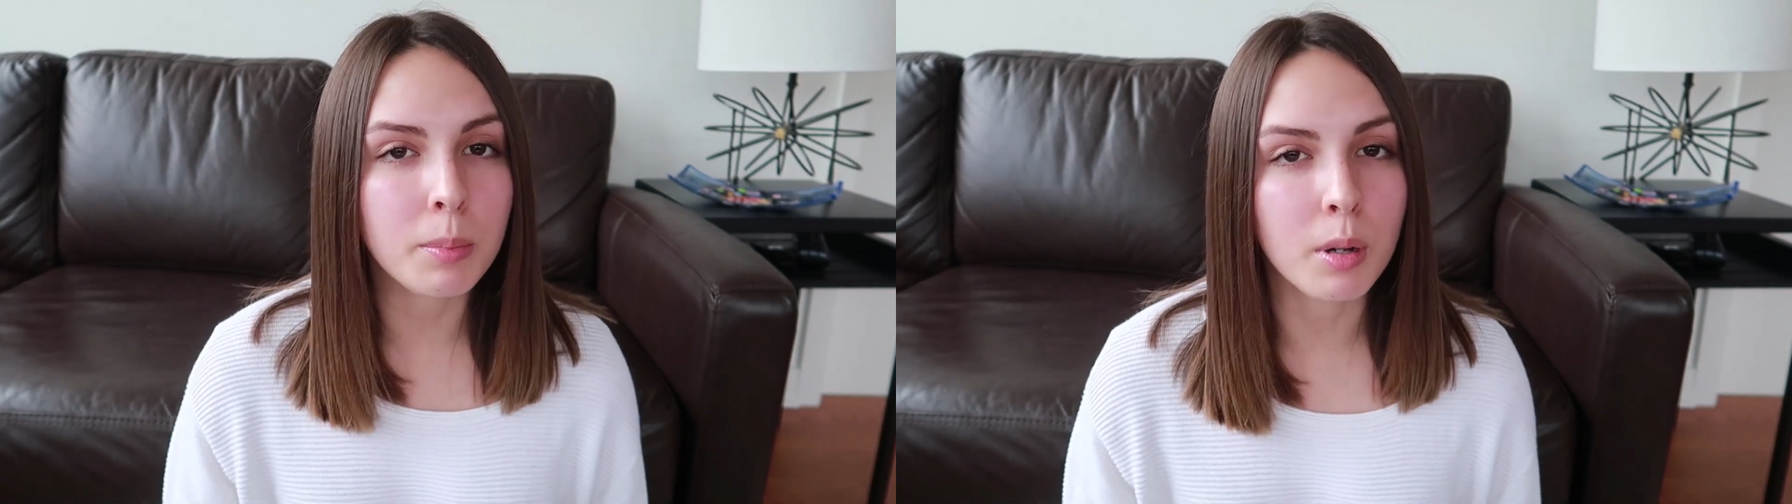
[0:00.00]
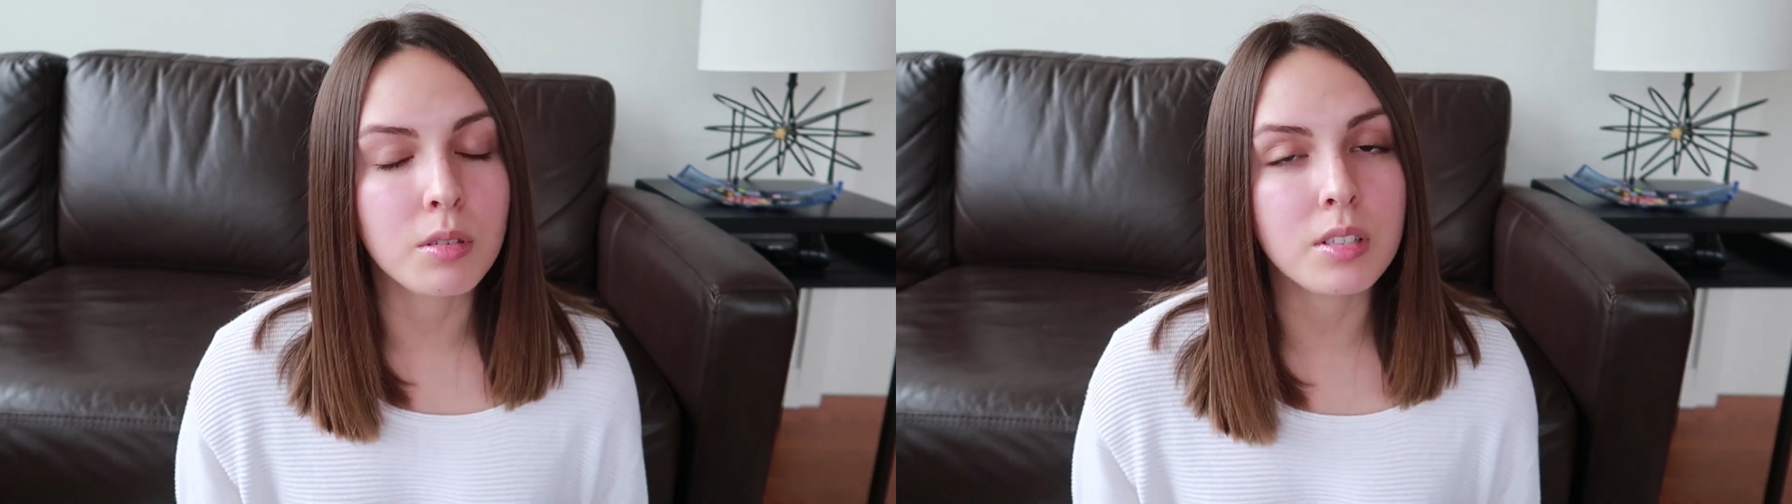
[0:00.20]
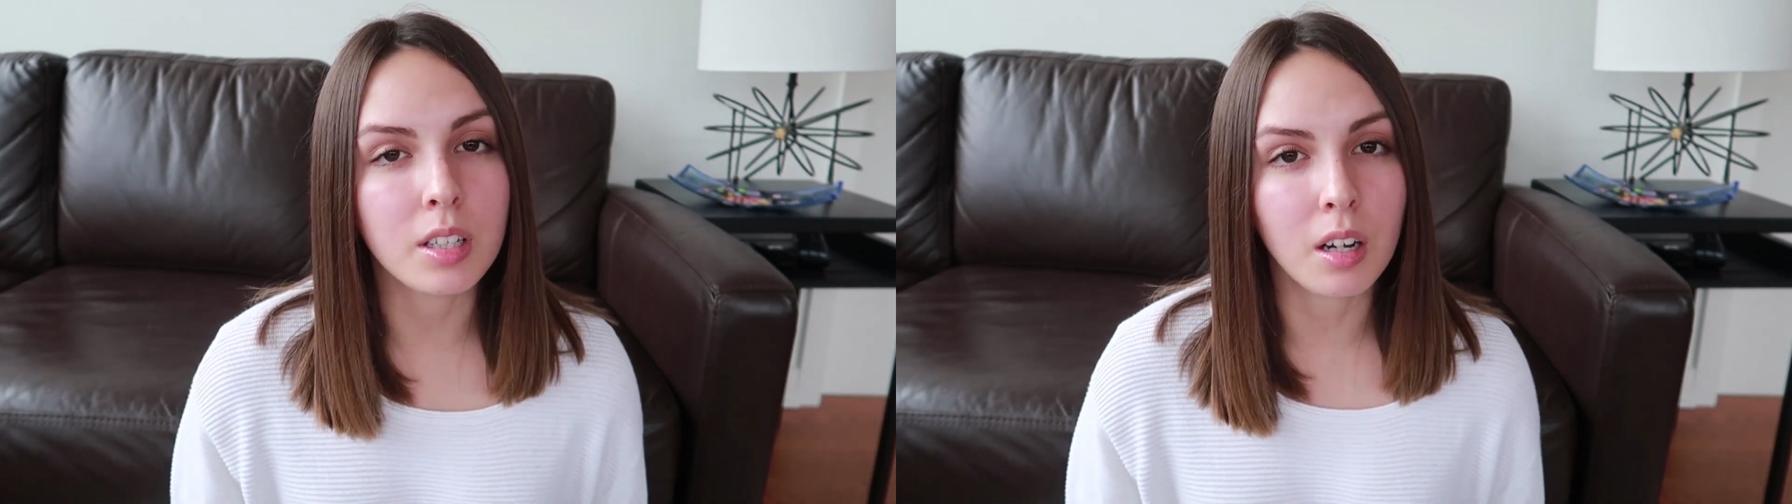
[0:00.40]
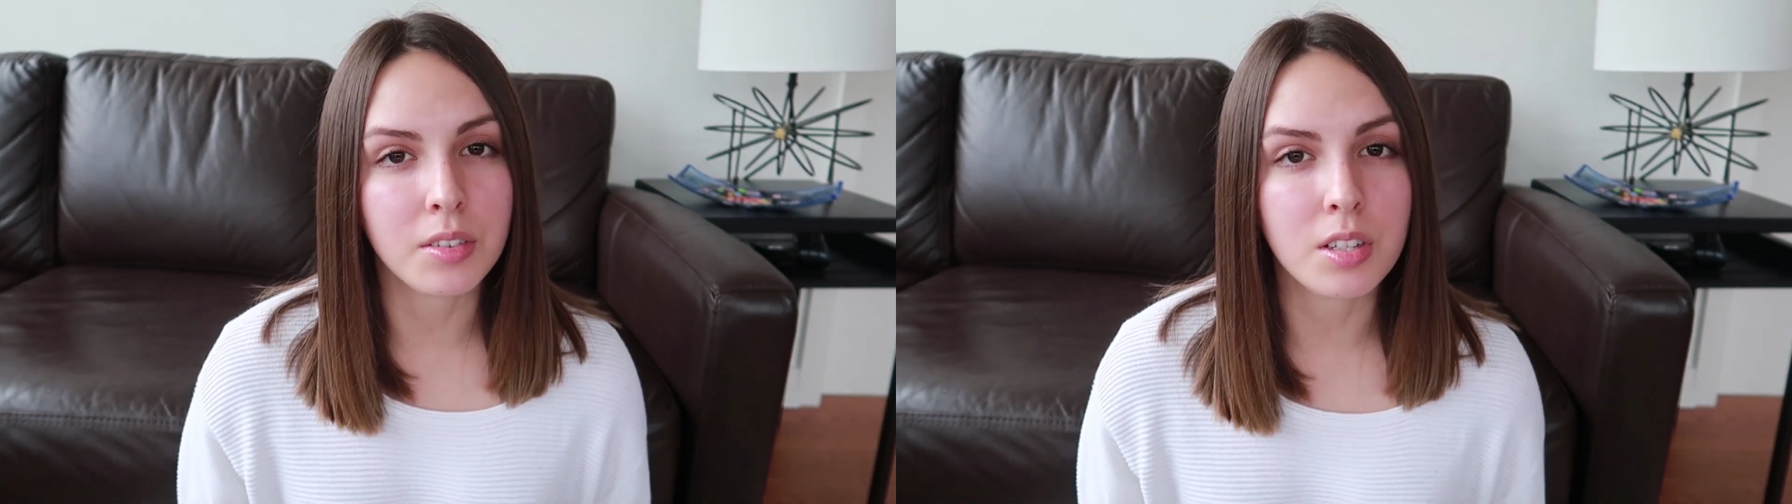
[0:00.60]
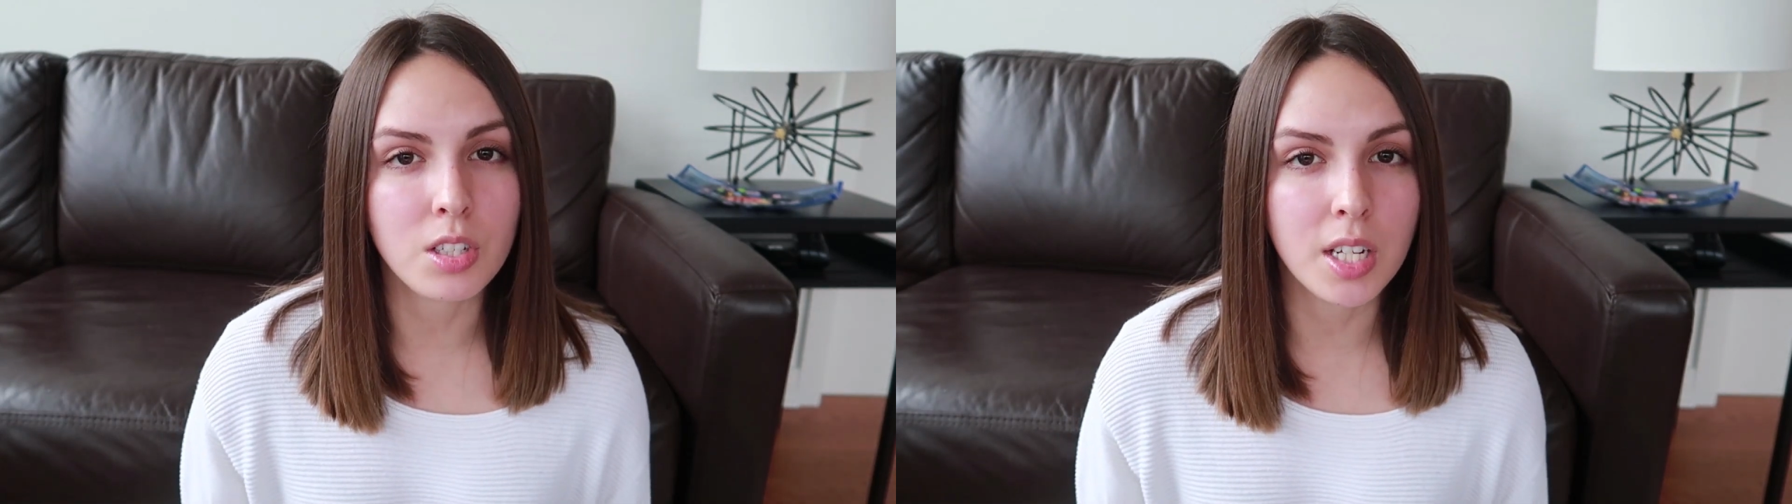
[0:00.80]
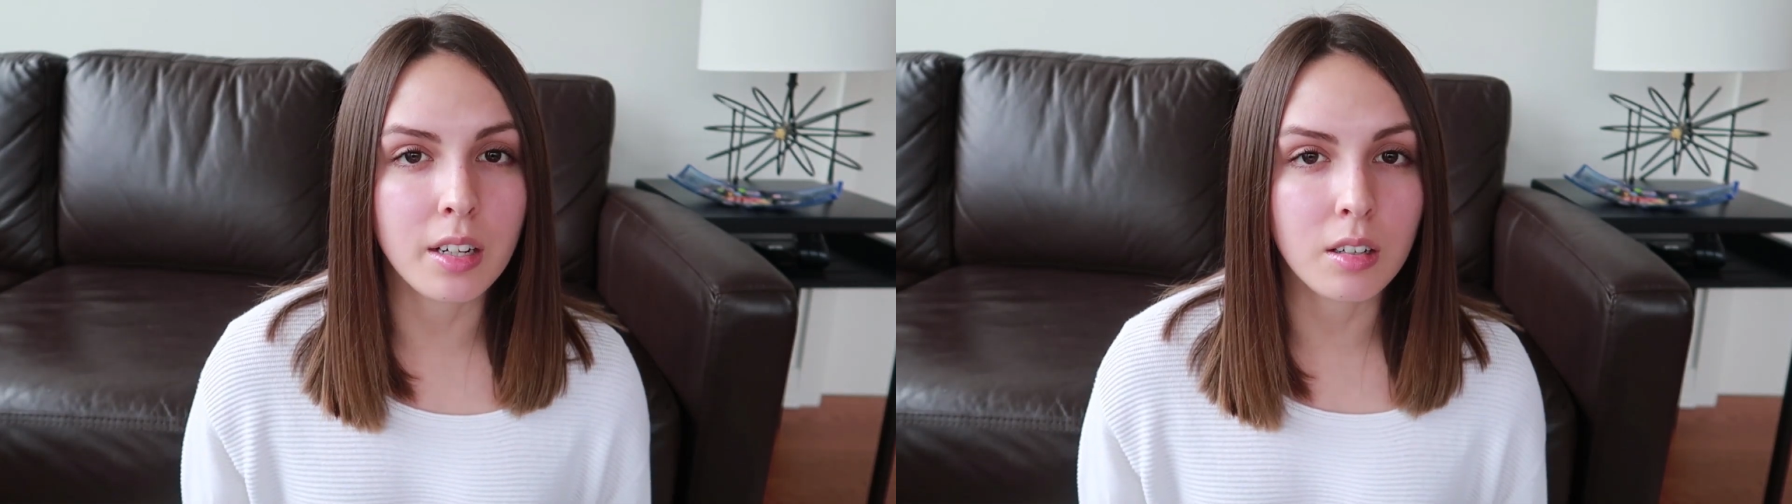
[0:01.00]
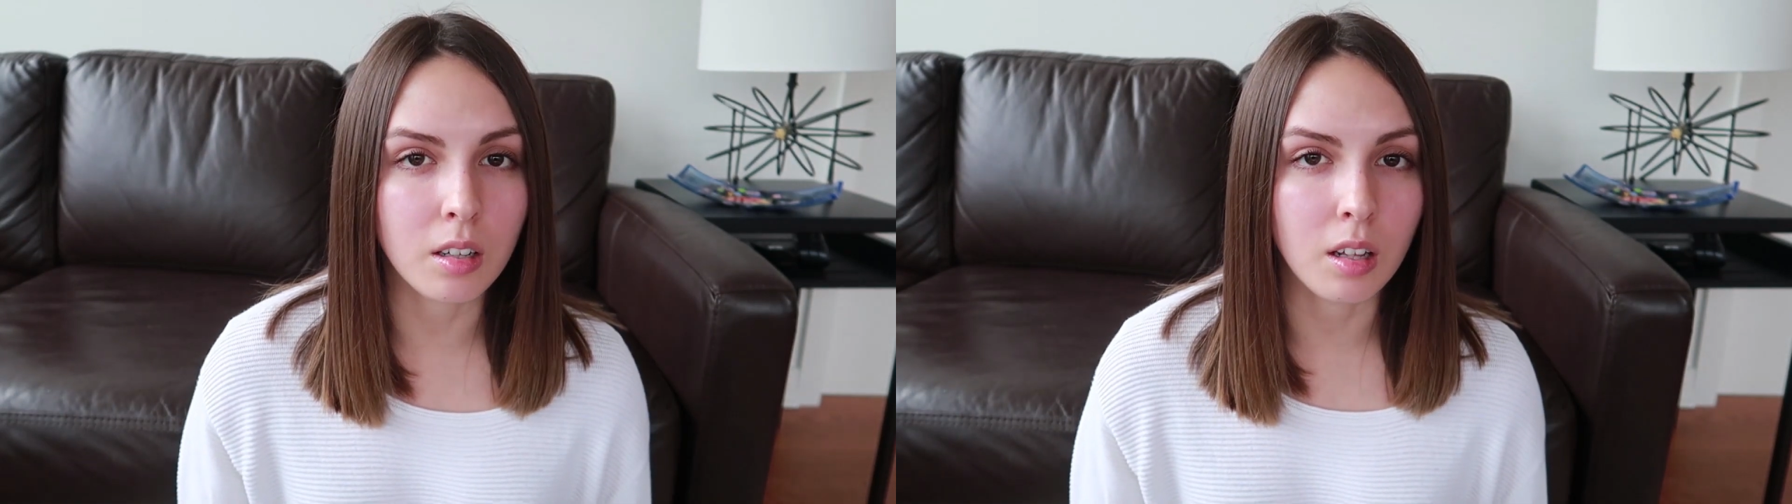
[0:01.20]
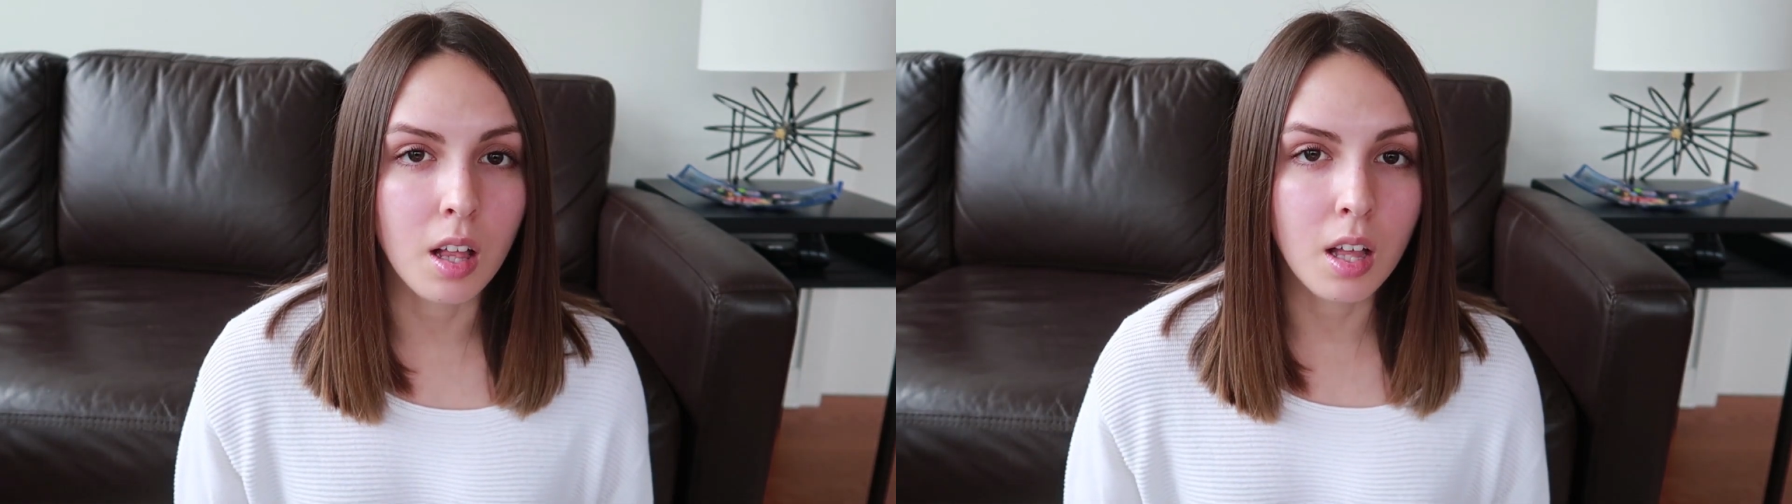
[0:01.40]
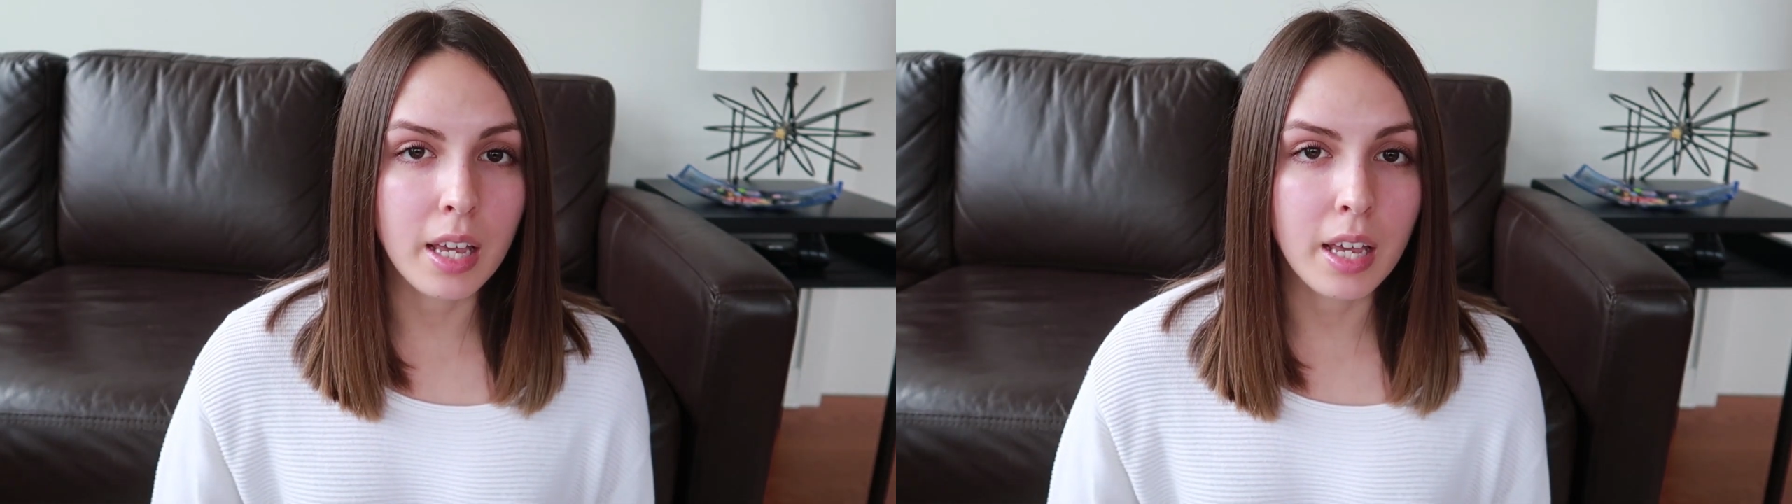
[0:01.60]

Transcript: be posting on this channel